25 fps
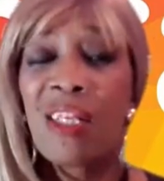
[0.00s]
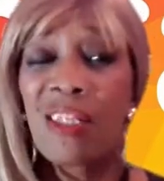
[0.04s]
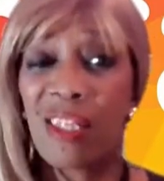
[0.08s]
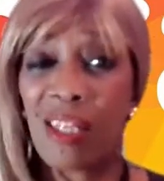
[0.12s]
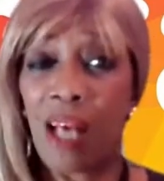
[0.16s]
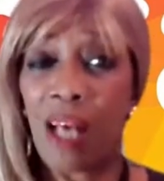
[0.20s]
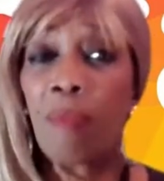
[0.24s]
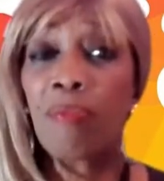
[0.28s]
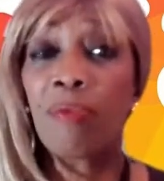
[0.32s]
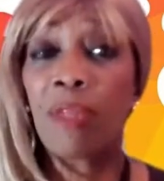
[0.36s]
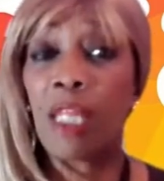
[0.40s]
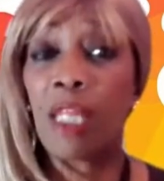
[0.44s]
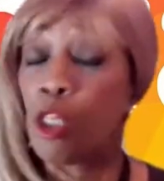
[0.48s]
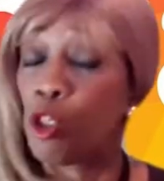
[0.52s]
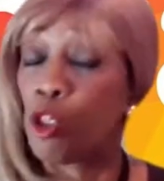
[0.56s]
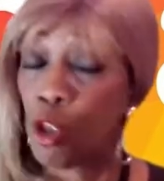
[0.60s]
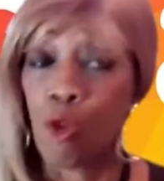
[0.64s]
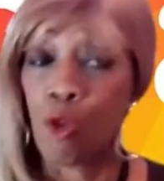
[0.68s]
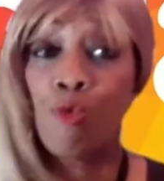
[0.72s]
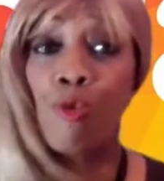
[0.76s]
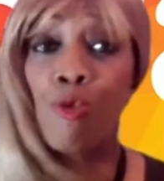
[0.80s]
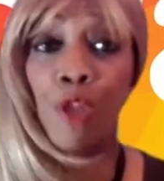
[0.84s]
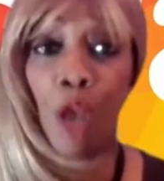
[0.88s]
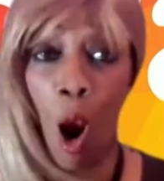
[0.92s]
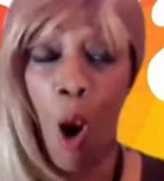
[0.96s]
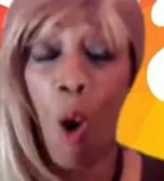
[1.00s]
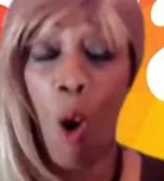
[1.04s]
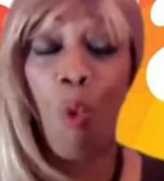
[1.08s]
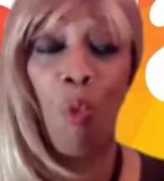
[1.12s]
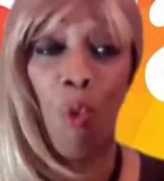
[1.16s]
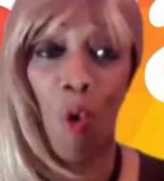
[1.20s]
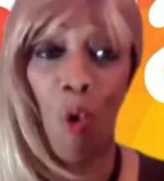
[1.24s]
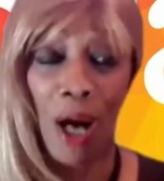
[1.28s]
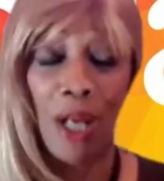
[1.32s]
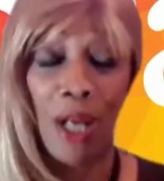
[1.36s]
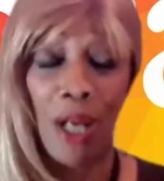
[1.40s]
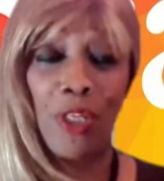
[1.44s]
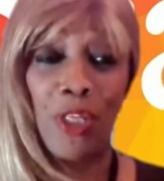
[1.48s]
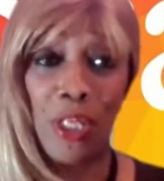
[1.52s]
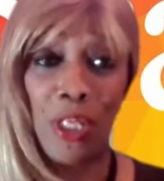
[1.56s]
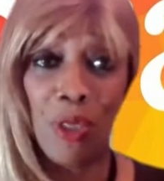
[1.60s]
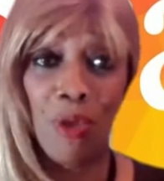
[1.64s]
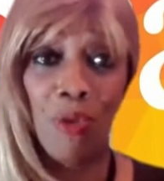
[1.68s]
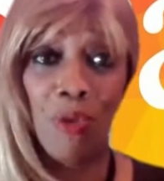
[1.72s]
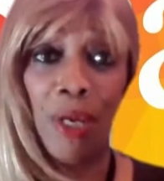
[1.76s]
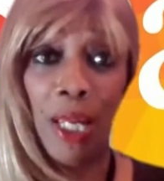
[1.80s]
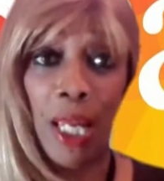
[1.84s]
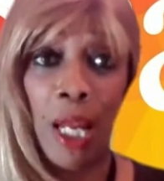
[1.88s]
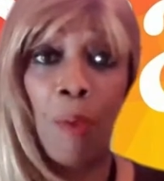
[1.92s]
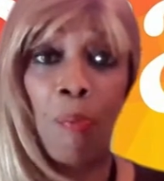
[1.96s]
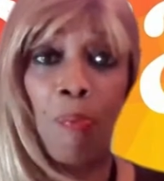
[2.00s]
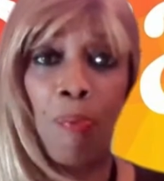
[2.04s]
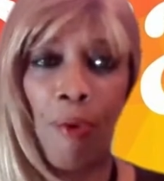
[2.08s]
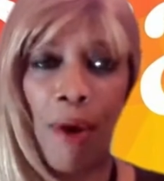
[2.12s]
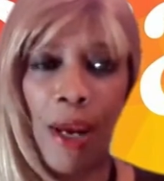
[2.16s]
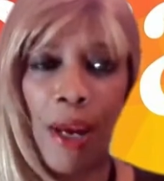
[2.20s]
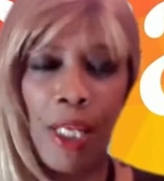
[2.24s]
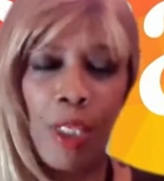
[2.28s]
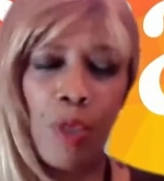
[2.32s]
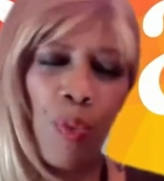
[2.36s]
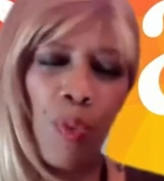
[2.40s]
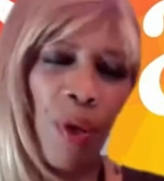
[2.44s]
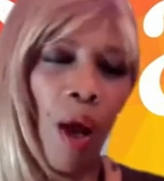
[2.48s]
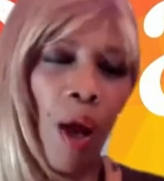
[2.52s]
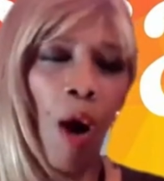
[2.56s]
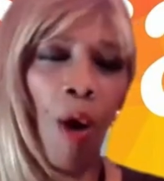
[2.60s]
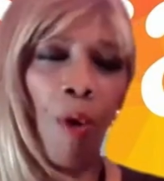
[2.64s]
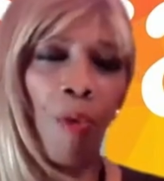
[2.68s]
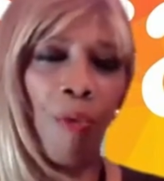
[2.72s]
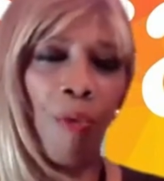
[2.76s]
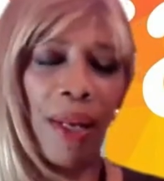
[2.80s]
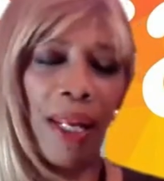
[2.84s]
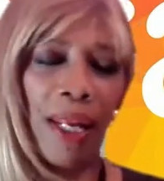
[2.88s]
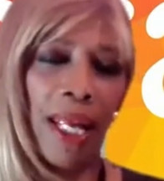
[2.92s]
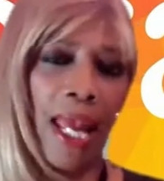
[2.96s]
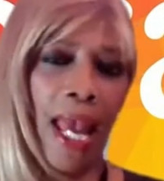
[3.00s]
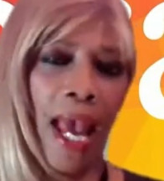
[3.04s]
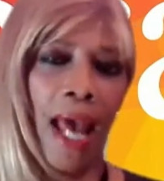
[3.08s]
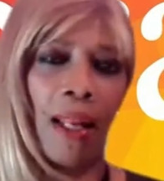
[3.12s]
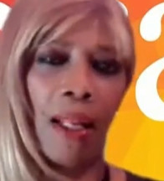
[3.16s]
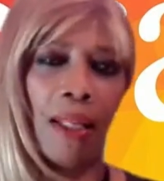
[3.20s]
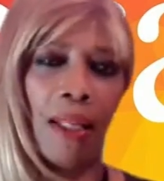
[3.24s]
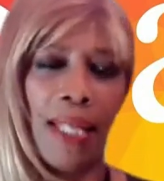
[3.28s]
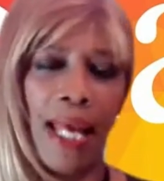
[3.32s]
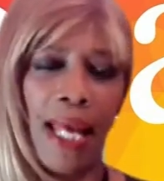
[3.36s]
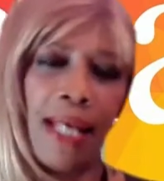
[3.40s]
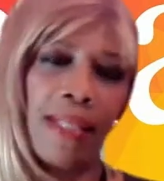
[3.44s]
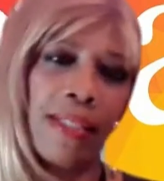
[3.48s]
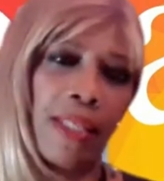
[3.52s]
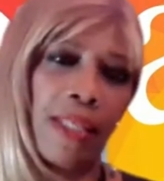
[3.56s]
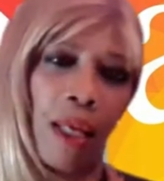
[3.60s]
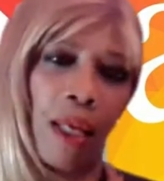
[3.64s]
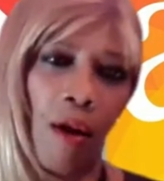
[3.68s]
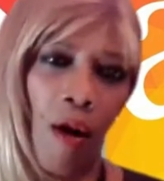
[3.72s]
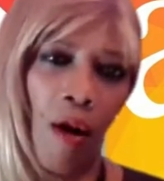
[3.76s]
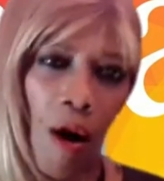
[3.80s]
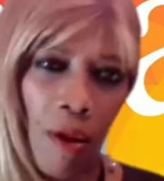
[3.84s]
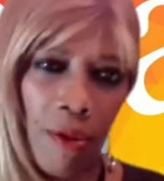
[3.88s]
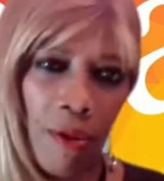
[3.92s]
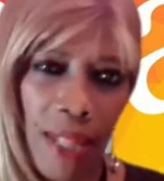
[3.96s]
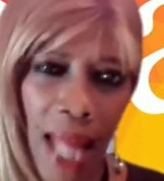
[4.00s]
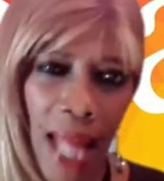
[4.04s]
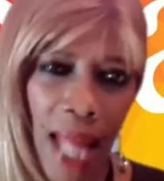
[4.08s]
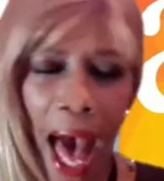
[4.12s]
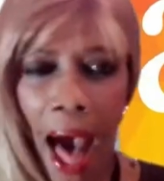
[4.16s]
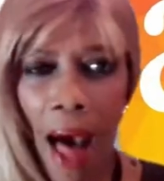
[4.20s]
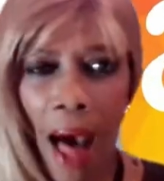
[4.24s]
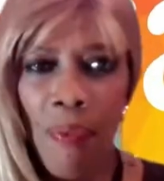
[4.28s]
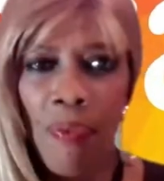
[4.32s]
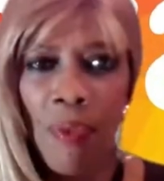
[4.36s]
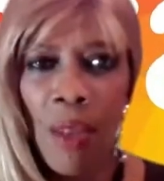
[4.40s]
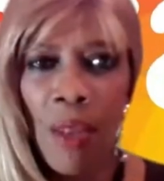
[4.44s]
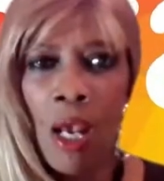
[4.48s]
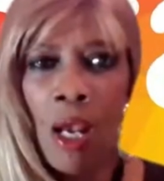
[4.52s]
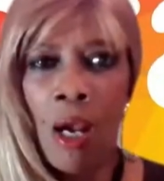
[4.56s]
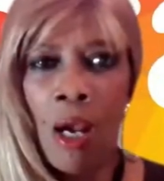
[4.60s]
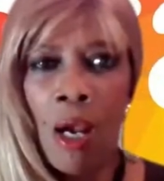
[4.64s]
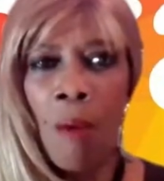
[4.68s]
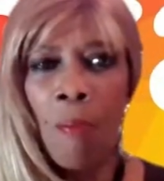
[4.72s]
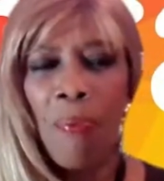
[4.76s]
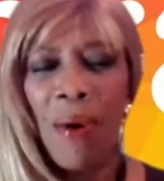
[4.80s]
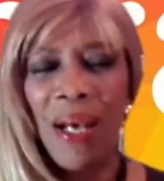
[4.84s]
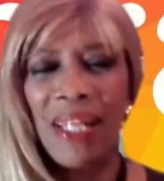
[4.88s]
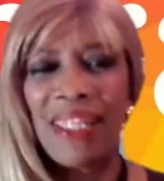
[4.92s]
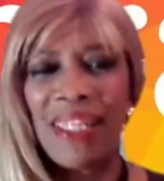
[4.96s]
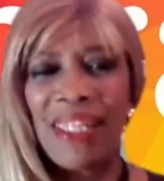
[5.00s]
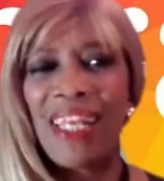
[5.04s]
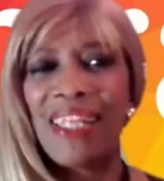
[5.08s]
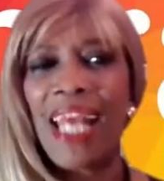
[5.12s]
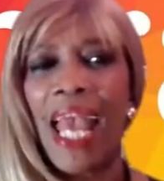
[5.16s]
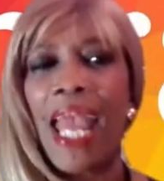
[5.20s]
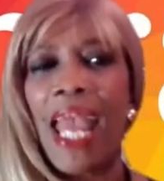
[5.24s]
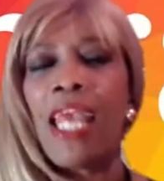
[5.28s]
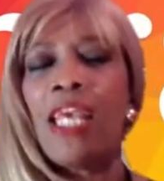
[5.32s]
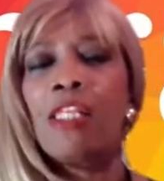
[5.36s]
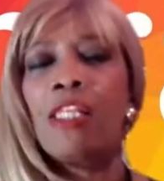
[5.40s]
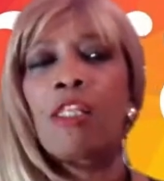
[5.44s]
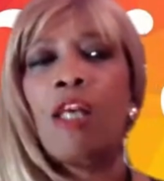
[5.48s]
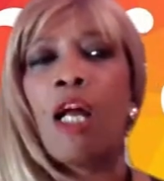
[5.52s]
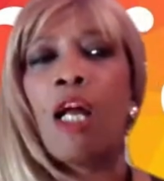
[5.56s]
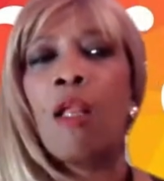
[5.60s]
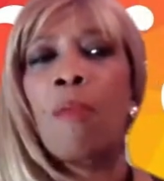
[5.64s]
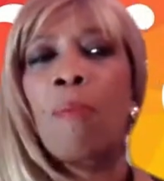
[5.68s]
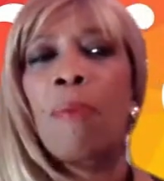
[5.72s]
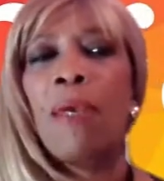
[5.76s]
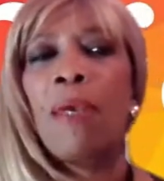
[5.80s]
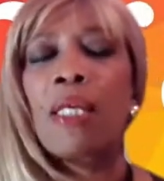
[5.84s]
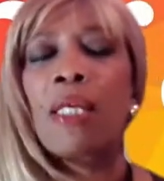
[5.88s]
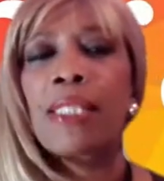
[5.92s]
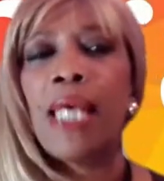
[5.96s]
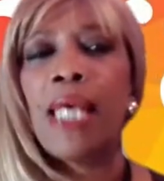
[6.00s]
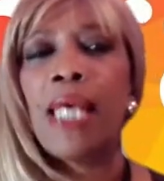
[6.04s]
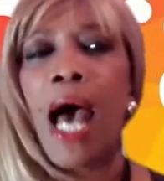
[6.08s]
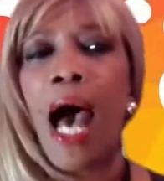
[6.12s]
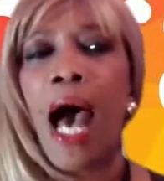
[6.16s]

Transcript: Some things you don't want to embrace. We already had a lesson on that. But today is going to be a